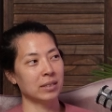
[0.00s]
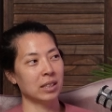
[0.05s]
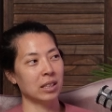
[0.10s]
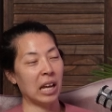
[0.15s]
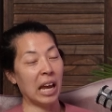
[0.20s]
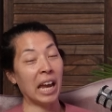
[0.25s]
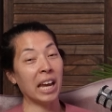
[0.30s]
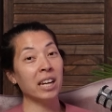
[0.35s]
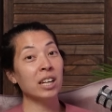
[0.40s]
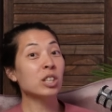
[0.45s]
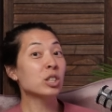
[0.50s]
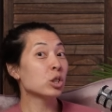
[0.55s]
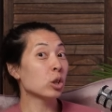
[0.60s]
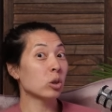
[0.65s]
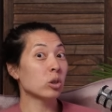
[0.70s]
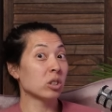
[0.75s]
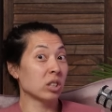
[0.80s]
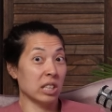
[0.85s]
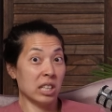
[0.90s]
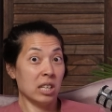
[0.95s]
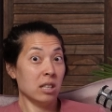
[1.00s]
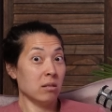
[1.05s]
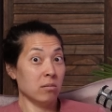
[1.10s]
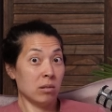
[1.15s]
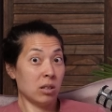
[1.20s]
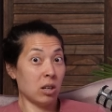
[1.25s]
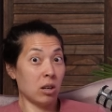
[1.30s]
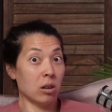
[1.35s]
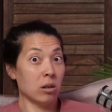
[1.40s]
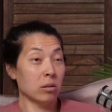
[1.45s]
Anecdotally,
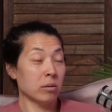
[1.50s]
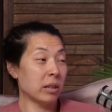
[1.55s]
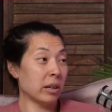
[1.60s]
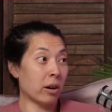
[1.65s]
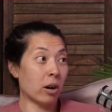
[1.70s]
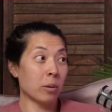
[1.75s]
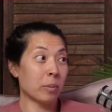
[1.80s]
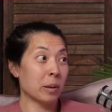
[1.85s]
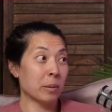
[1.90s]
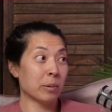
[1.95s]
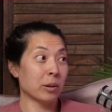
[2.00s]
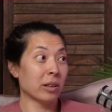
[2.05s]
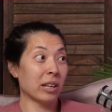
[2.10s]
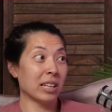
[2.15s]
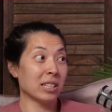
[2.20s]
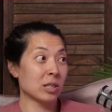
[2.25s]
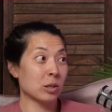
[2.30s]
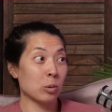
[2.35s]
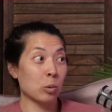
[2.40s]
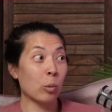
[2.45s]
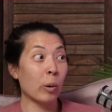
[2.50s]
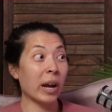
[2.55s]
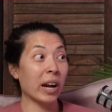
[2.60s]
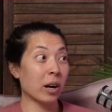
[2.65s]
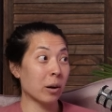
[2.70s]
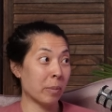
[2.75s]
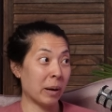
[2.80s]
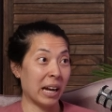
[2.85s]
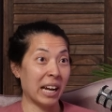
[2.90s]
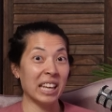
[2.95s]
though, there are people that swear
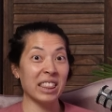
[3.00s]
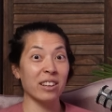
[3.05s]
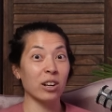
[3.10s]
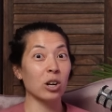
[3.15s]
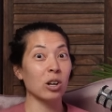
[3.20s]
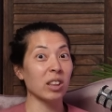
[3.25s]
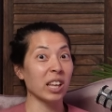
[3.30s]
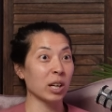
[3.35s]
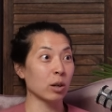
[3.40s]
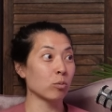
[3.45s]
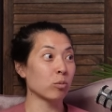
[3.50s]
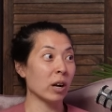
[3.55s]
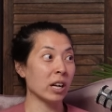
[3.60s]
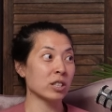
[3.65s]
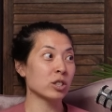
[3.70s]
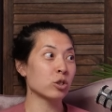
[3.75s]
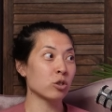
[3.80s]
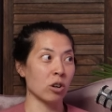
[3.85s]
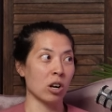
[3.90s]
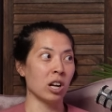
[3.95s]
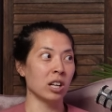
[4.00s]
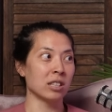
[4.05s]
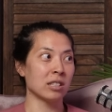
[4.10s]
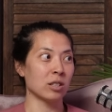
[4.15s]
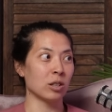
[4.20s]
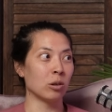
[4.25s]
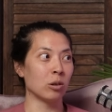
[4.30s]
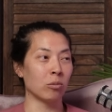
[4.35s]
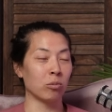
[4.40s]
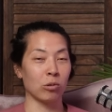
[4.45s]
by it. There are, like, restaurants
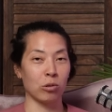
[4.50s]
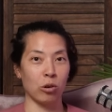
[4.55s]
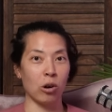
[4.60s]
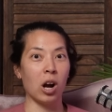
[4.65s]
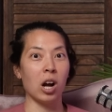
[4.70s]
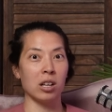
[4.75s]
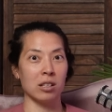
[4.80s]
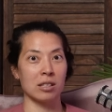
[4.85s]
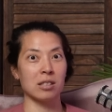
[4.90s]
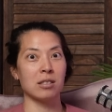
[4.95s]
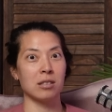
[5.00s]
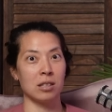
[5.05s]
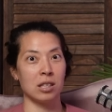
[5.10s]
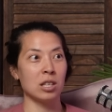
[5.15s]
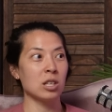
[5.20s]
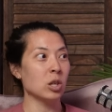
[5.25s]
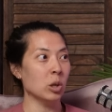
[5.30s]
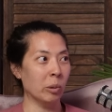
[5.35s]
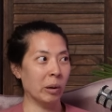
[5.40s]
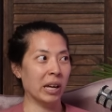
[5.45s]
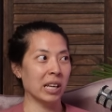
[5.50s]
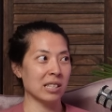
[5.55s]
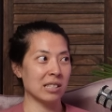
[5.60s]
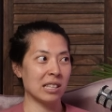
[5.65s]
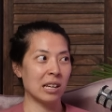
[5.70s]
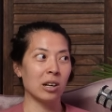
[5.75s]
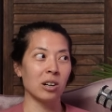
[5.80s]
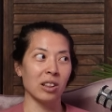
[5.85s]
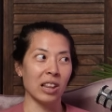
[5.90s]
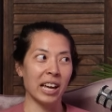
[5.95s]
across the U.S.
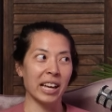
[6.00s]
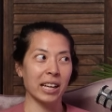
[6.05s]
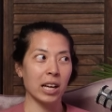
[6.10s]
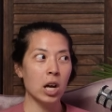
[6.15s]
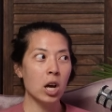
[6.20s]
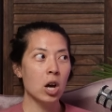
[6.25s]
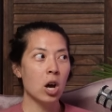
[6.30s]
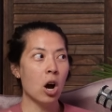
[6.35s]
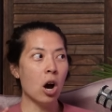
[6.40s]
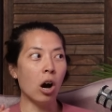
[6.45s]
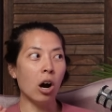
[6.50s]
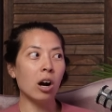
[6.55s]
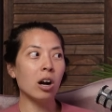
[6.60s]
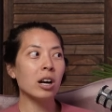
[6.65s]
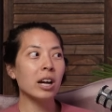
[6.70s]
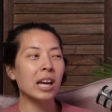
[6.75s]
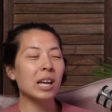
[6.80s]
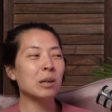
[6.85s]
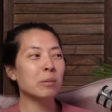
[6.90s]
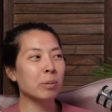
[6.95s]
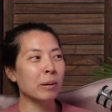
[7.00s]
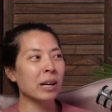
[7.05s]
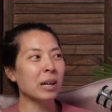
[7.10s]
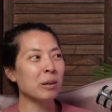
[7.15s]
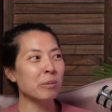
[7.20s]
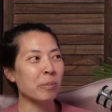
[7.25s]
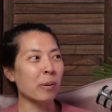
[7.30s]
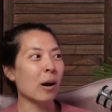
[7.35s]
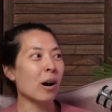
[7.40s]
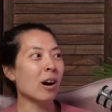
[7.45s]
that are like, our
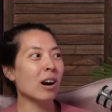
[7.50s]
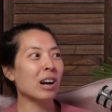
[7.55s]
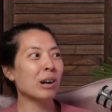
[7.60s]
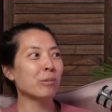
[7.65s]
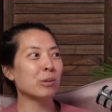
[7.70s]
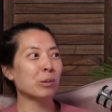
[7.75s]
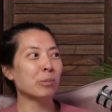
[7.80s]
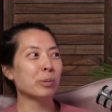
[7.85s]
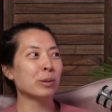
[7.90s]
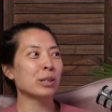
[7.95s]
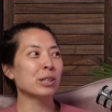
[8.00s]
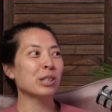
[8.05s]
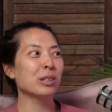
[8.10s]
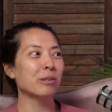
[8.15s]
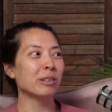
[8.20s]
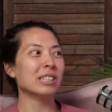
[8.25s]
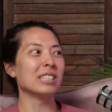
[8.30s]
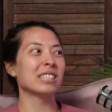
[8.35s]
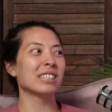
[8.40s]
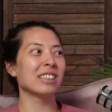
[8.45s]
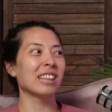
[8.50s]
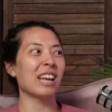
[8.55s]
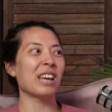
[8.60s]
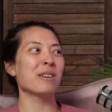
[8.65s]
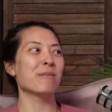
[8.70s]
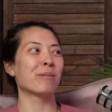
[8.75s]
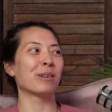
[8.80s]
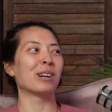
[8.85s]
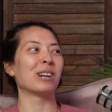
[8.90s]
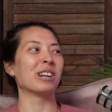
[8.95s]
eggplant parm will put you into
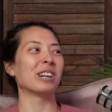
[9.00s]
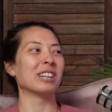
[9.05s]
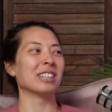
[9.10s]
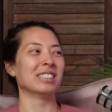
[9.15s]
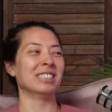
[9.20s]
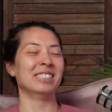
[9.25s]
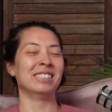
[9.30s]
labor.